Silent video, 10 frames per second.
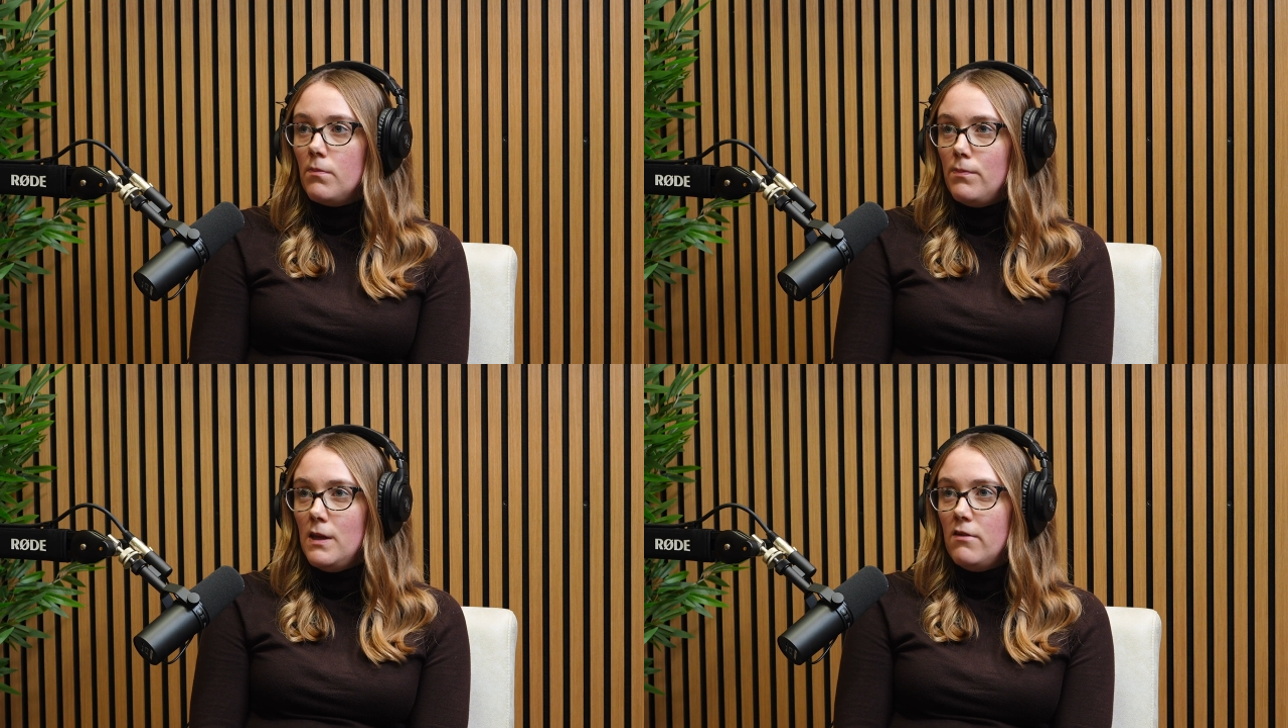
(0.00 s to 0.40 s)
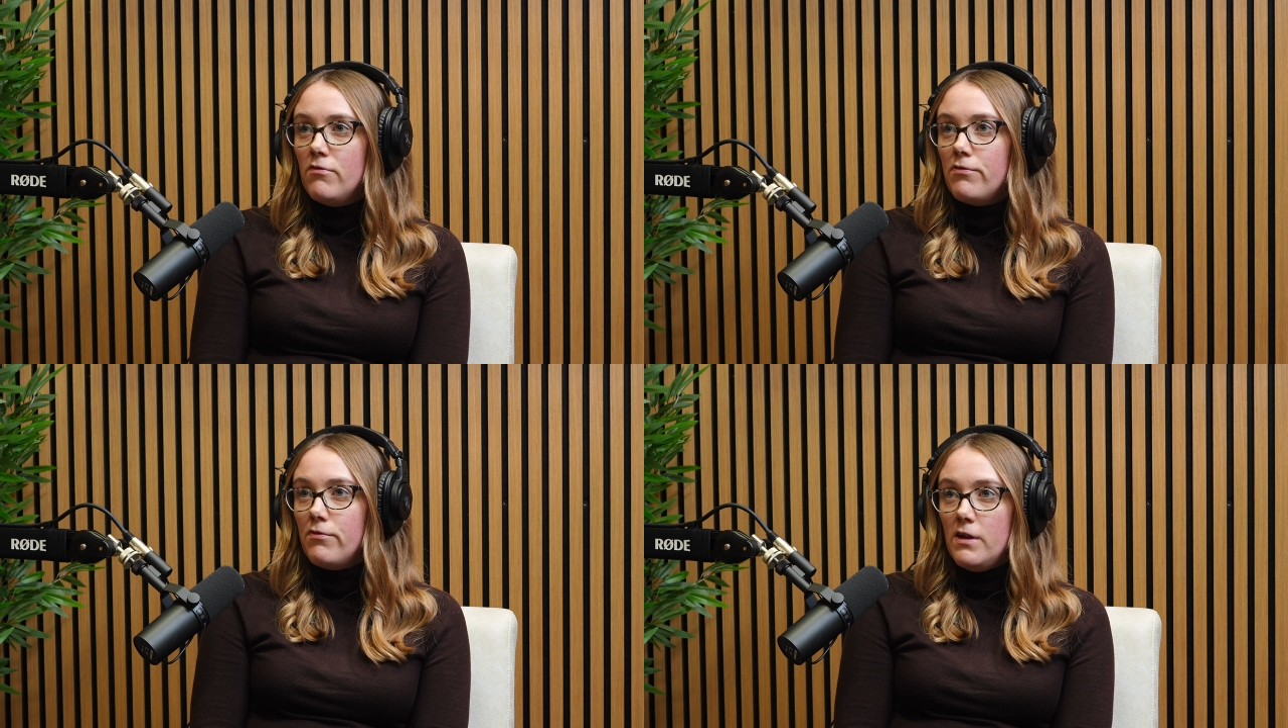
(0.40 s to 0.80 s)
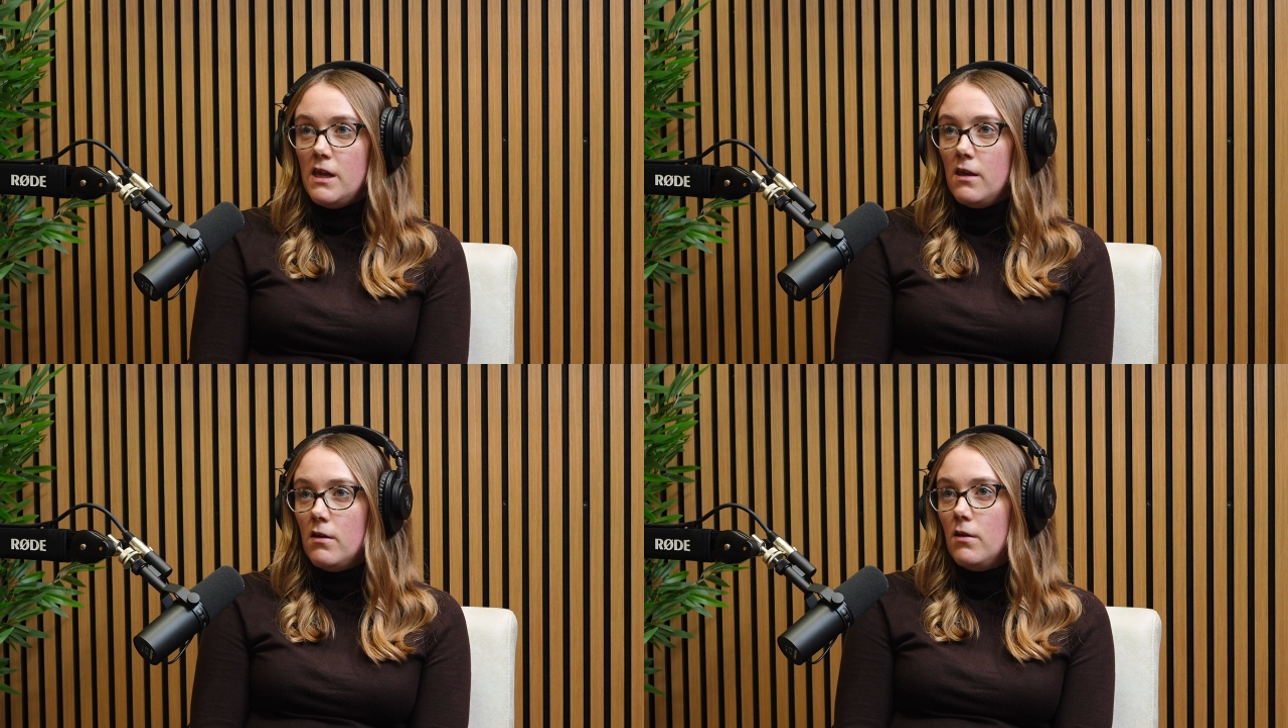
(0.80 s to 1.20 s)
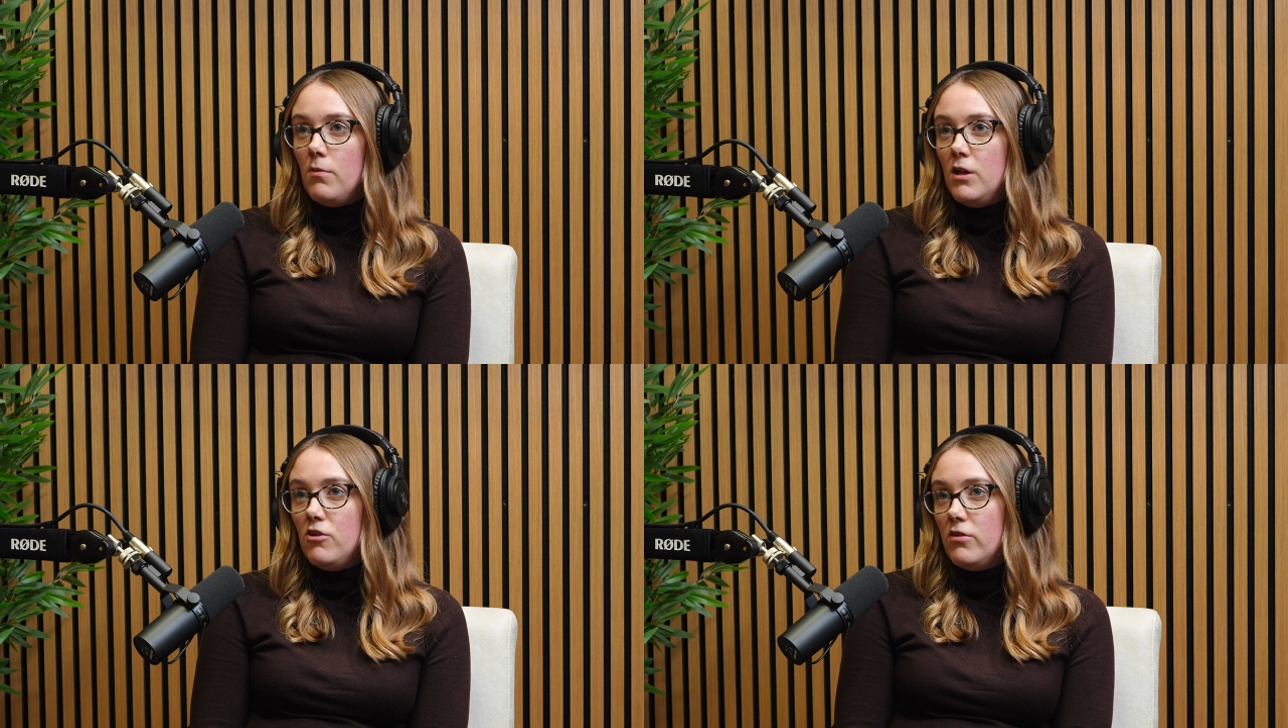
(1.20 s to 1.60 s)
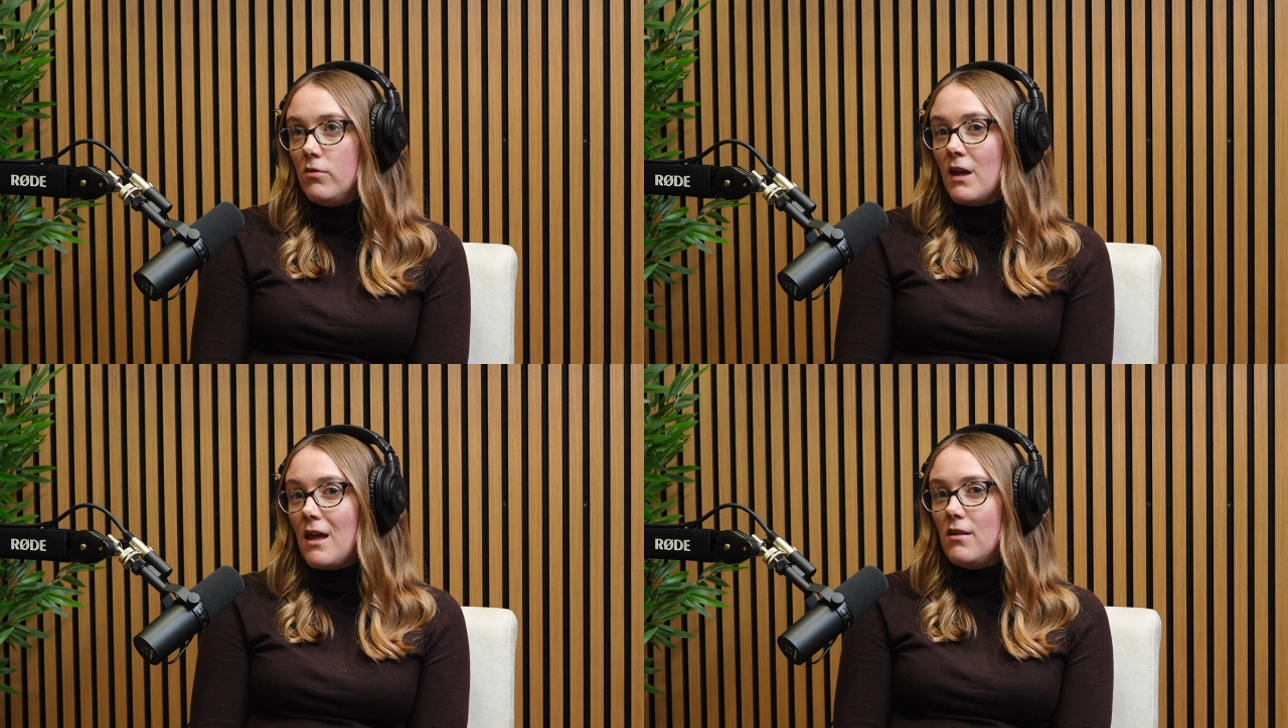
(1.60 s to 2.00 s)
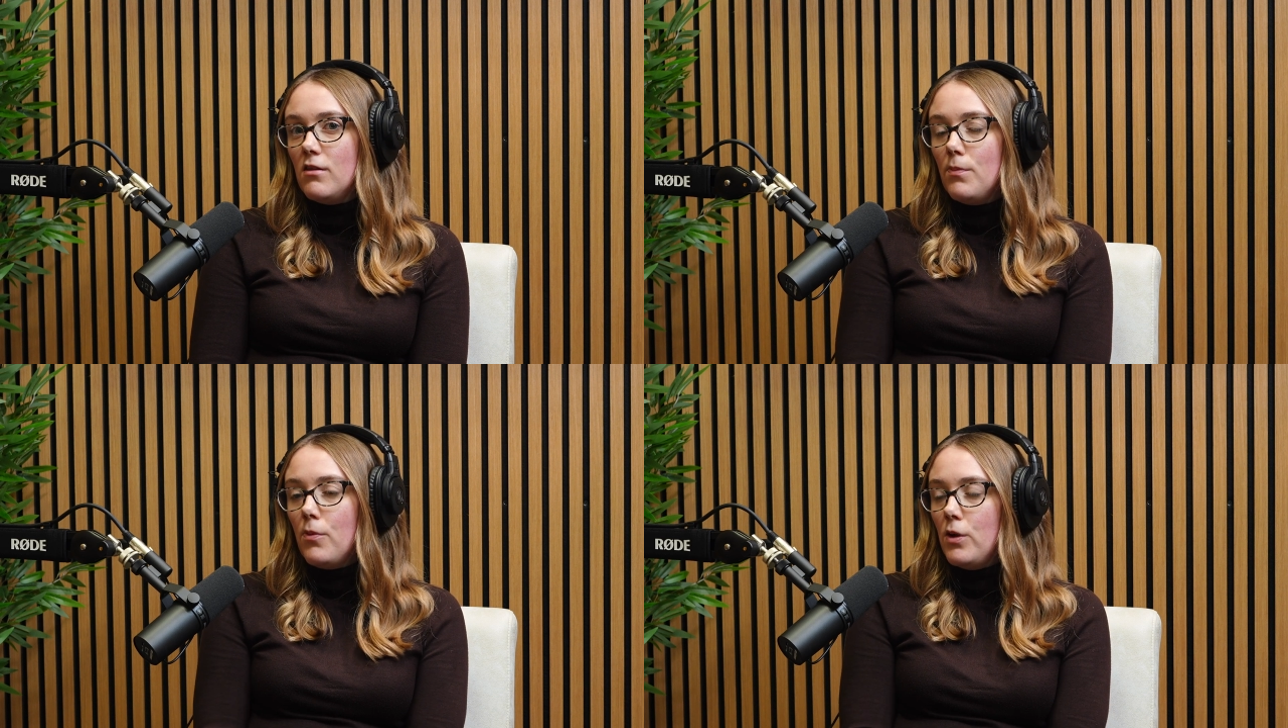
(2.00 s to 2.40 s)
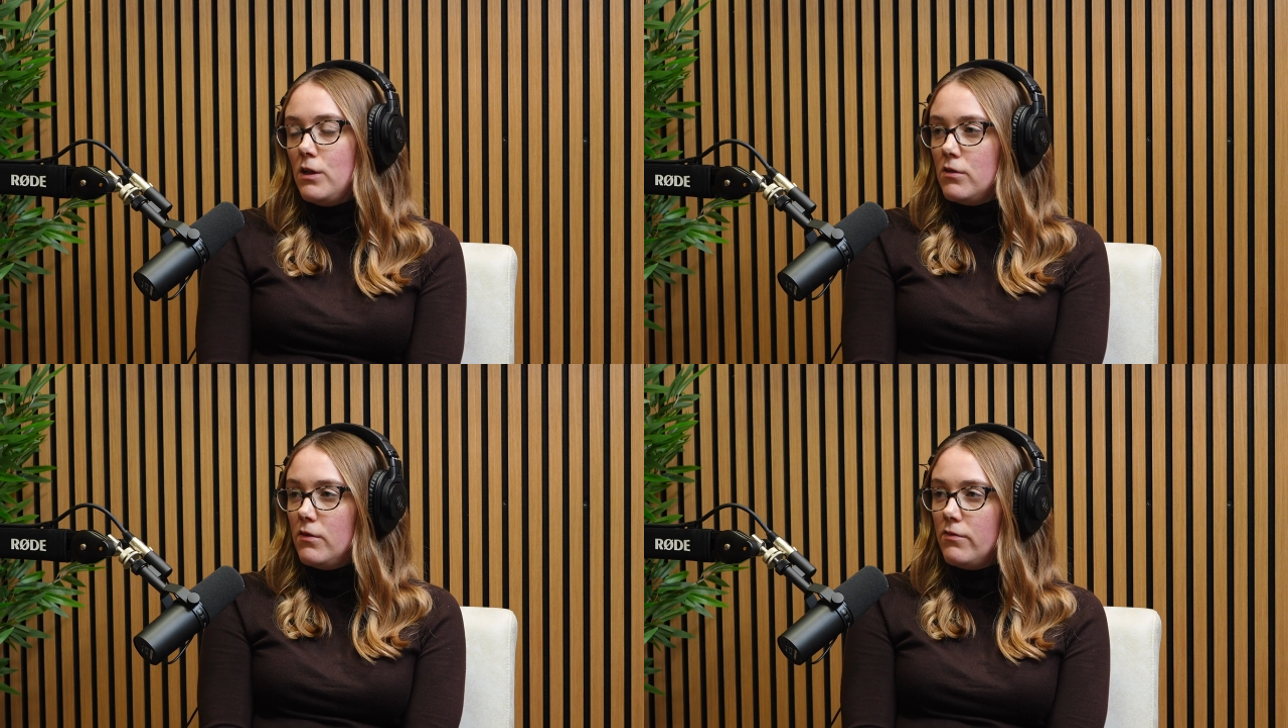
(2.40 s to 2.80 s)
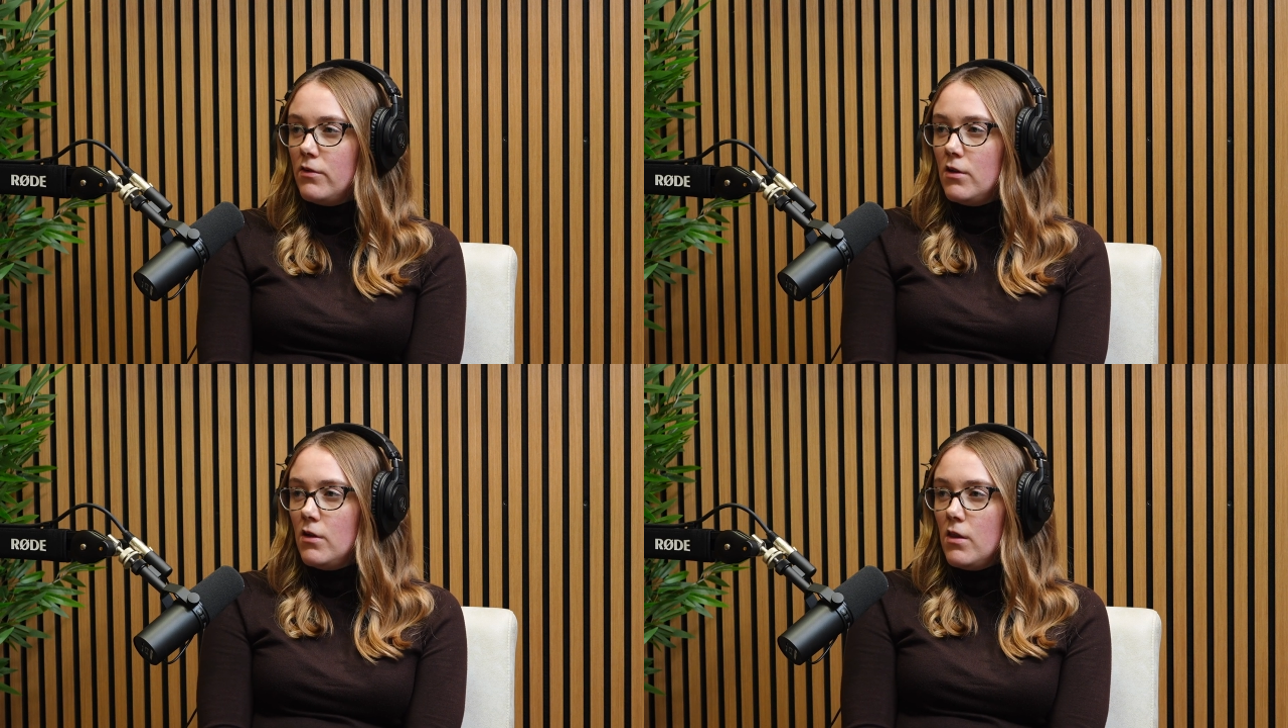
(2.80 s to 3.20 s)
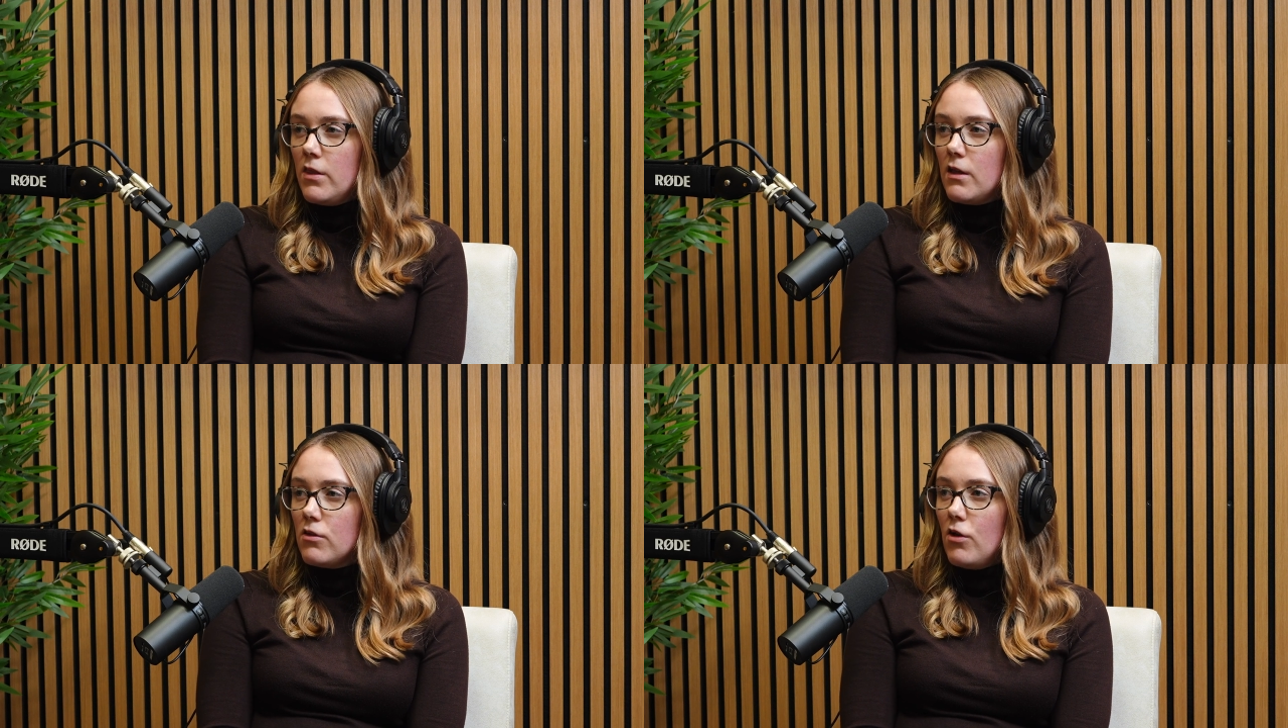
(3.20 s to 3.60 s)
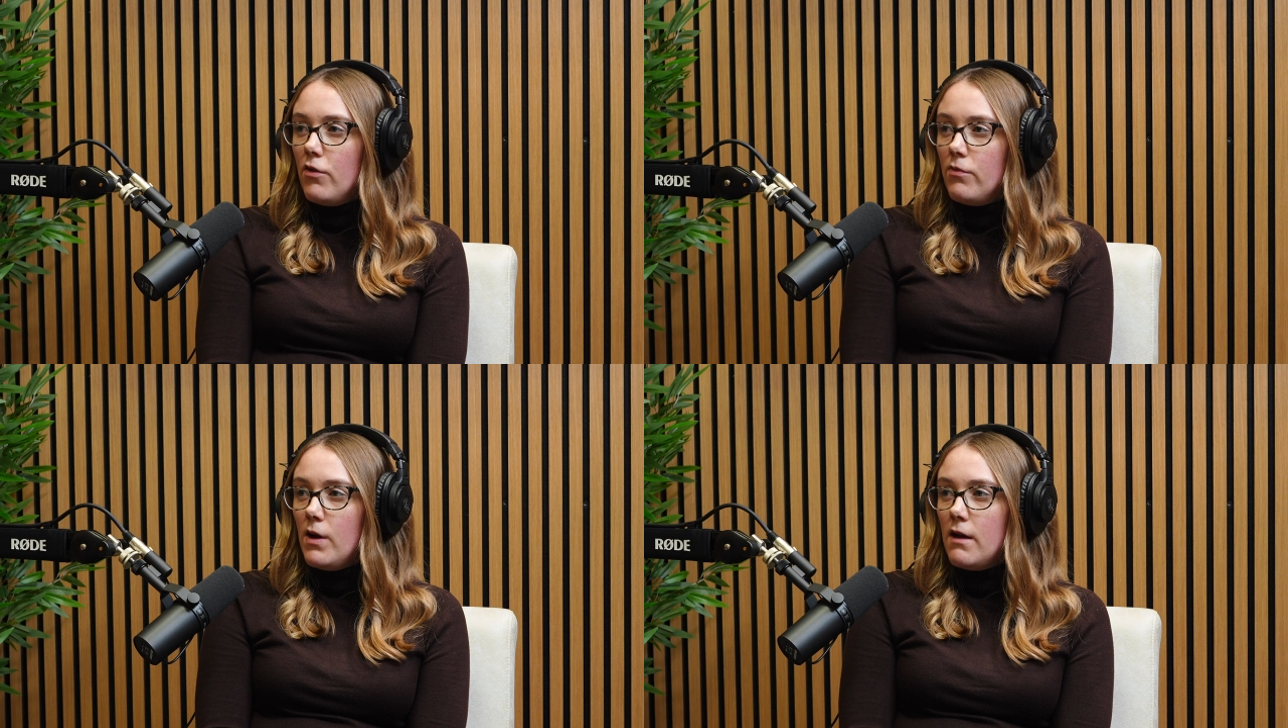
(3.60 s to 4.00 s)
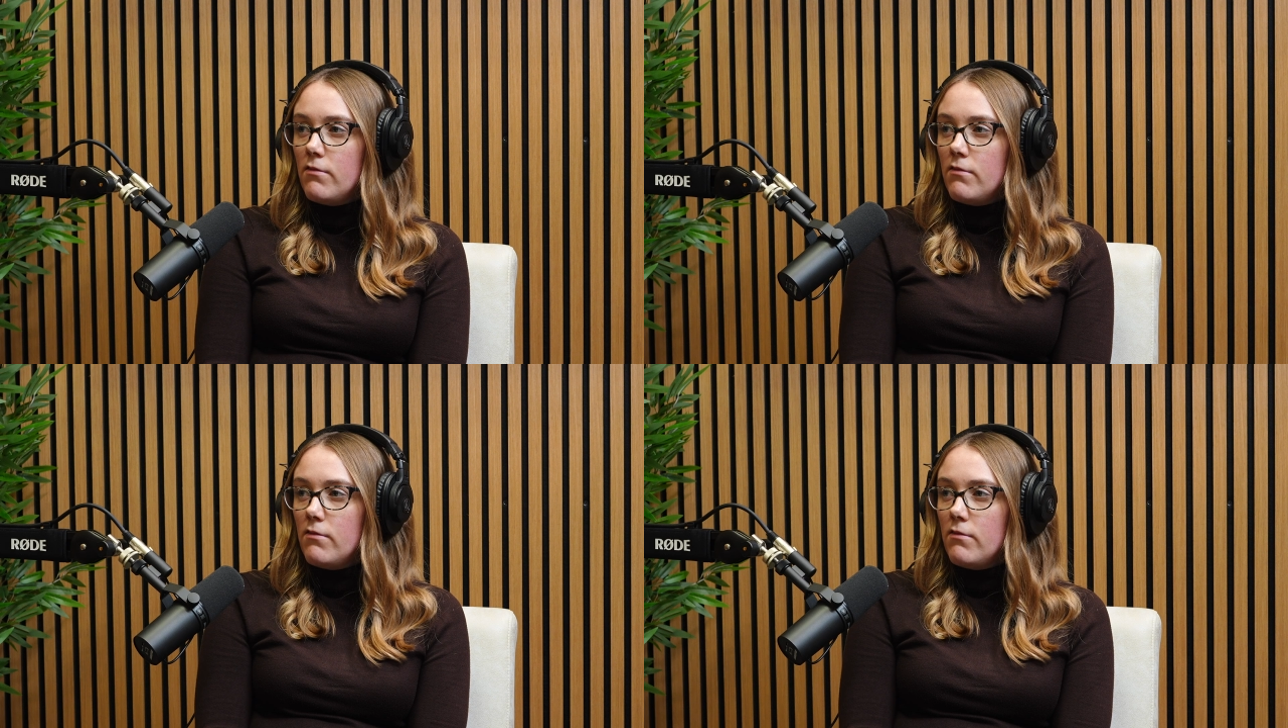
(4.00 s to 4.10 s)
being free, which is again is the point of that software.